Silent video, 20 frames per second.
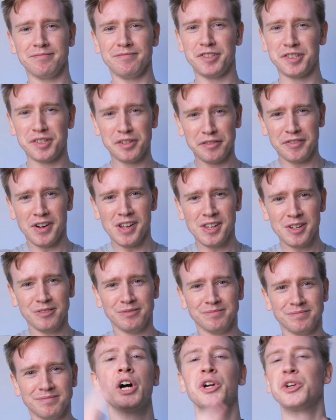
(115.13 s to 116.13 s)
You still
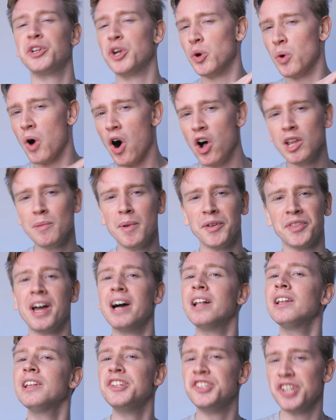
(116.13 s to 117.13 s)
follow? Now you know all about the
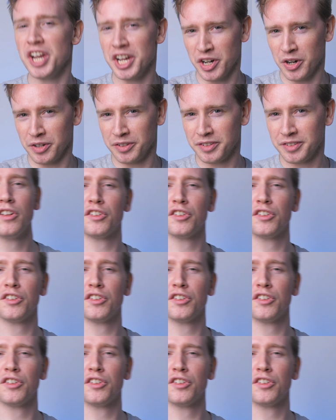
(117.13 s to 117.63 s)
L and J cut.